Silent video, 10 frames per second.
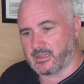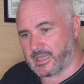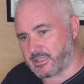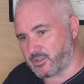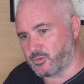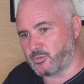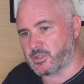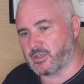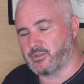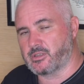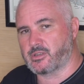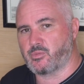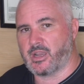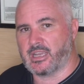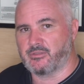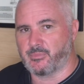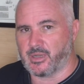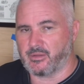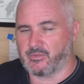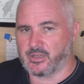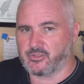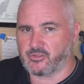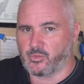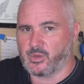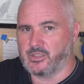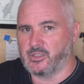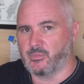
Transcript: That, and also the swaying of the boat in very strong winds.